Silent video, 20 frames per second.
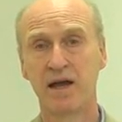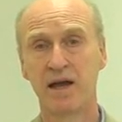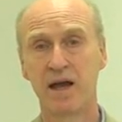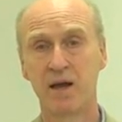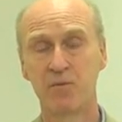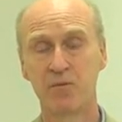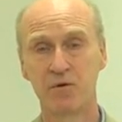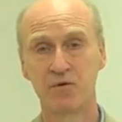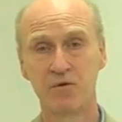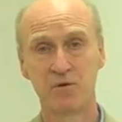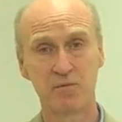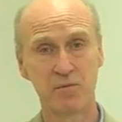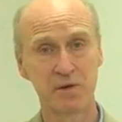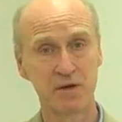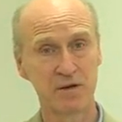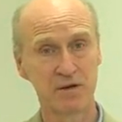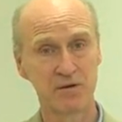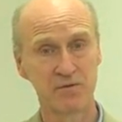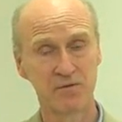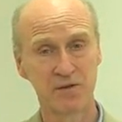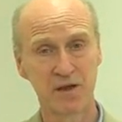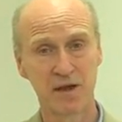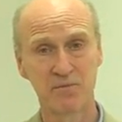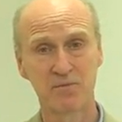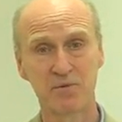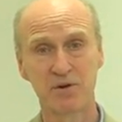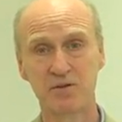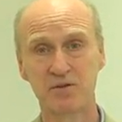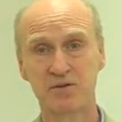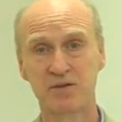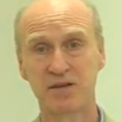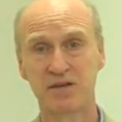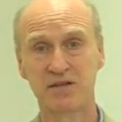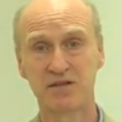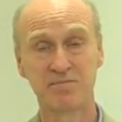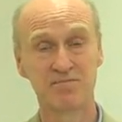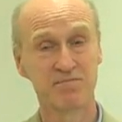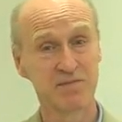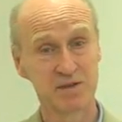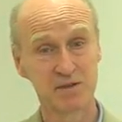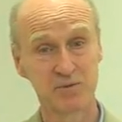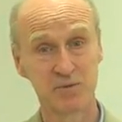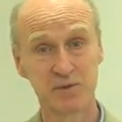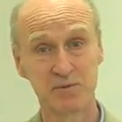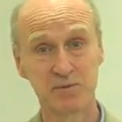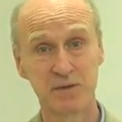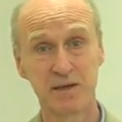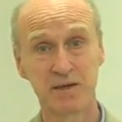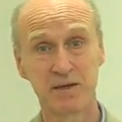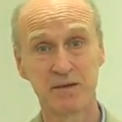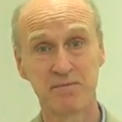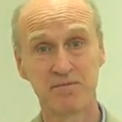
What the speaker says: And we're in the middle of that process as we speak.